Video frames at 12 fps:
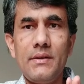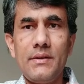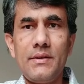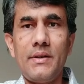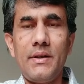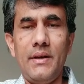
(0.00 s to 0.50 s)

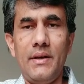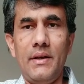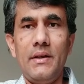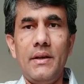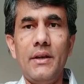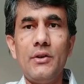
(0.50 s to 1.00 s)
trial
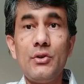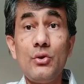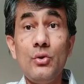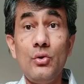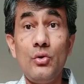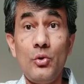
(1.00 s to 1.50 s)
in
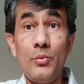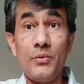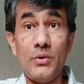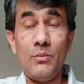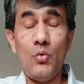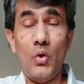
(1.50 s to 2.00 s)
two groups
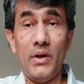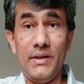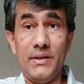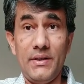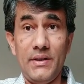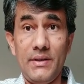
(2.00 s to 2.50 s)
of
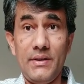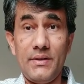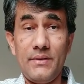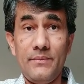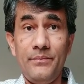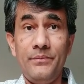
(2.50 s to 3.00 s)
volunteers.